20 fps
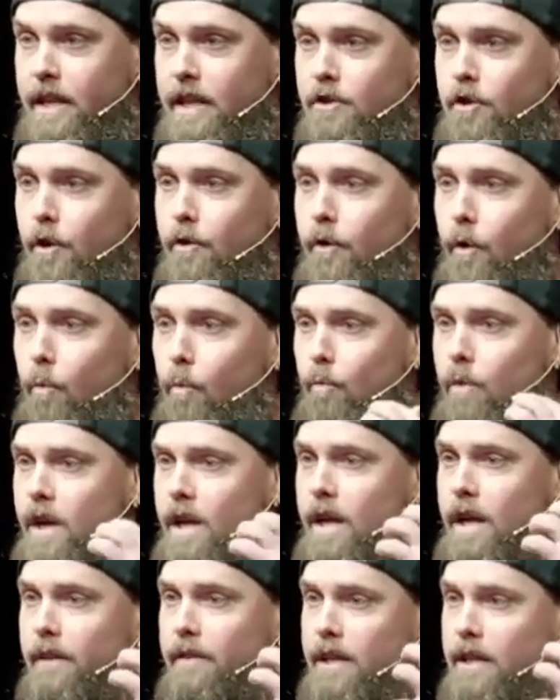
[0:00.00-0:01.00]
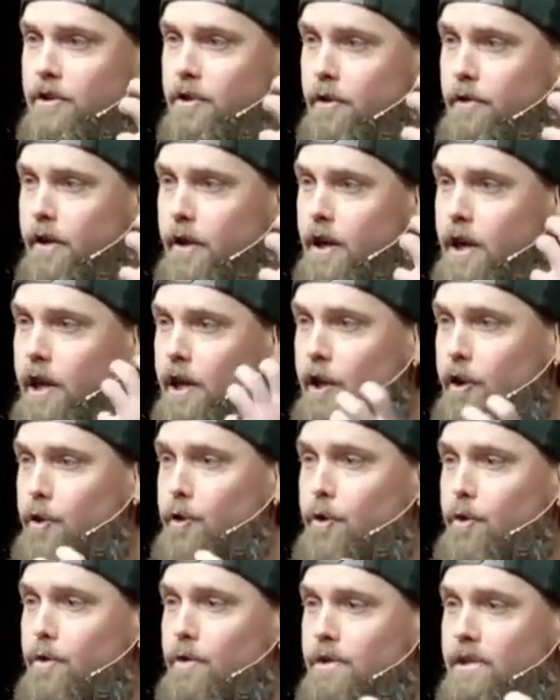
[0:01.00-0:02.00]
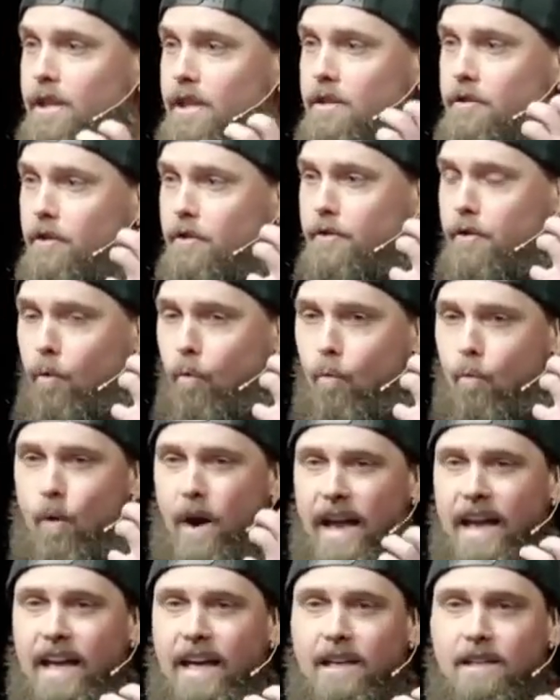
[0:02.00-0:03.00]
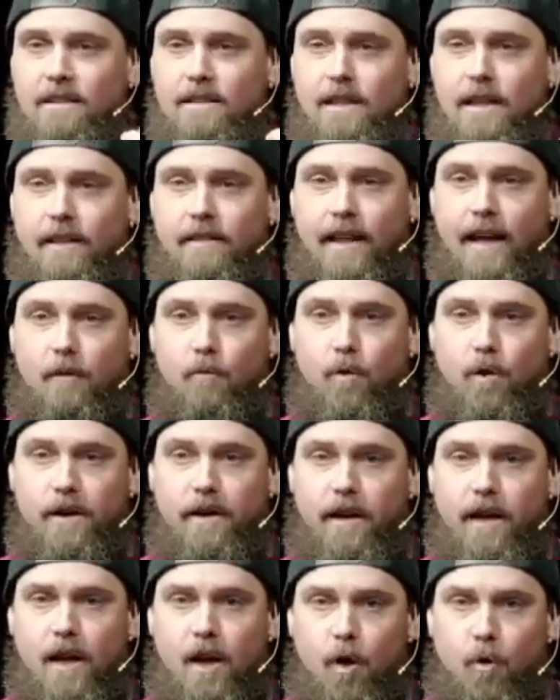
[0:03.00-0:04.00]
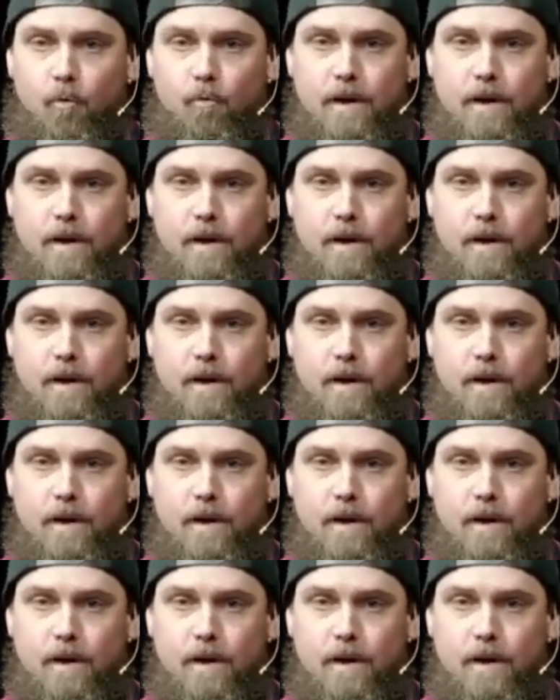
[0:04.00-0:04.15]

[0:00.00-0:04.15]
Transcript: These are the clues, these are the ways that they would